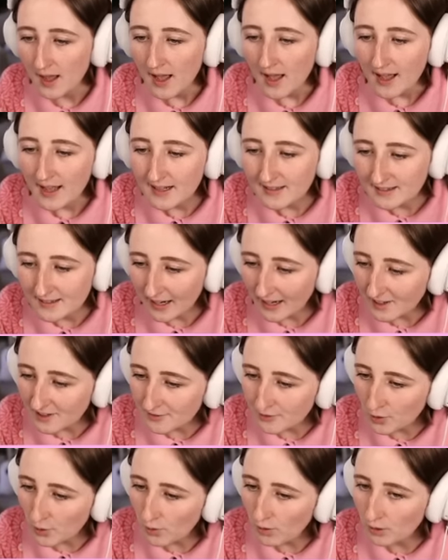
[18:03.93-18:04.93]
It's kind
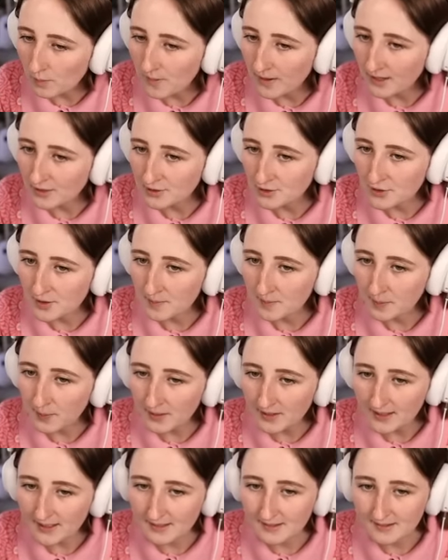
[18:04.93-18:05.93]
of cool because you can put
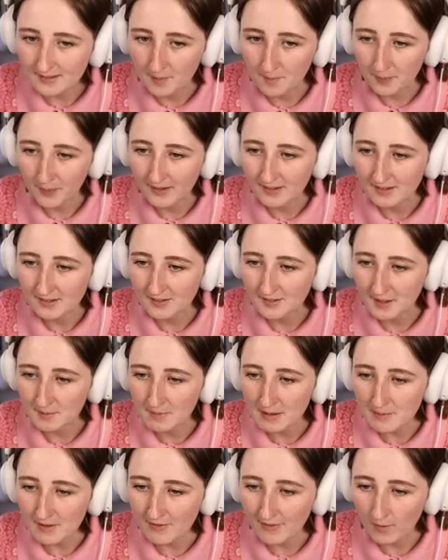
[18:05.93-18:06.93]
it in some places. Like
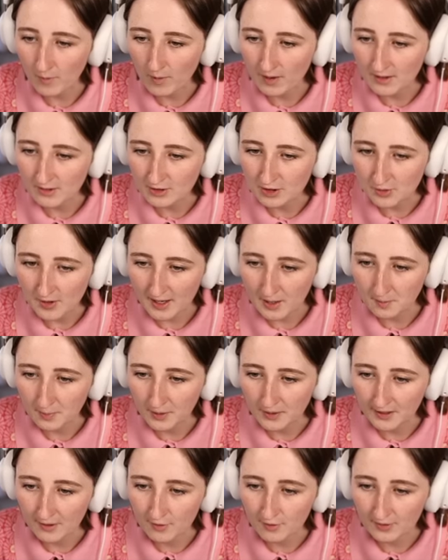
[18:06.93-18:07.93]
maybe if I wanted to, I could put
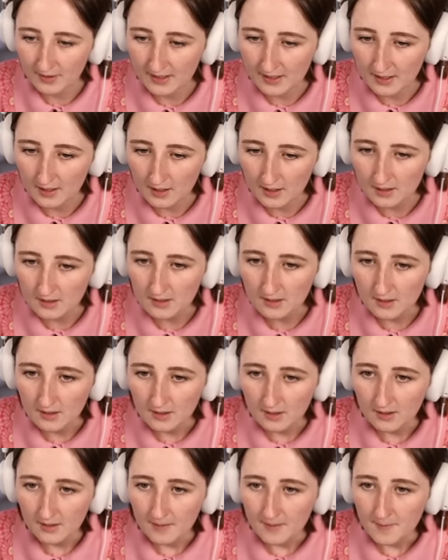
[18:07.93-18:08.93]
it over here.
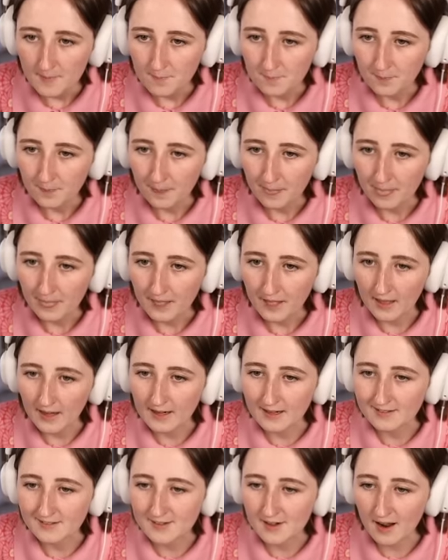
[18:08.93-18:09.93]
And
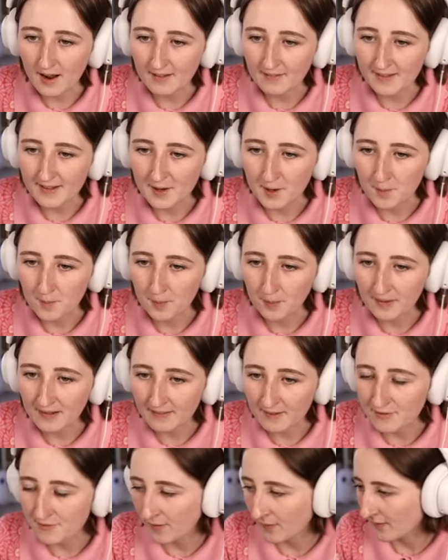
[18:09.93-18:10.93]
it's not like
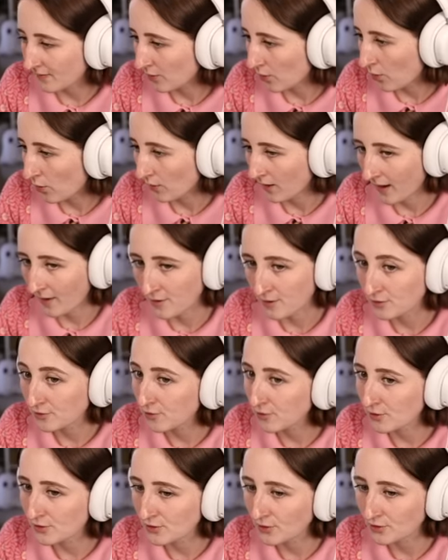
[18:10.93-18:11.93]
completely filling the whole counter, so
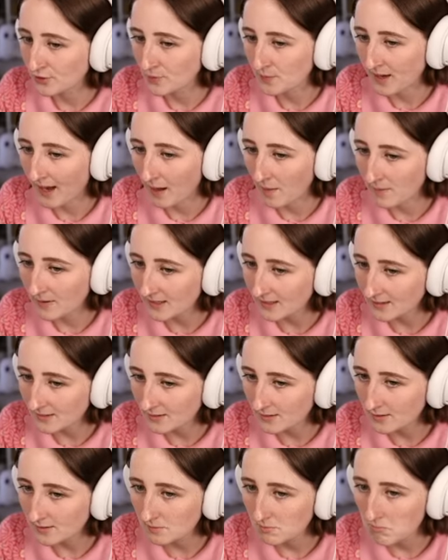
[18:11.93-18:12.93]
there's still some
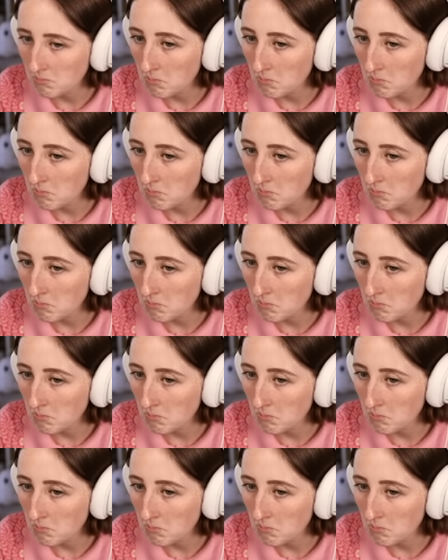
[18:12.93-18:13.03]
cabinets.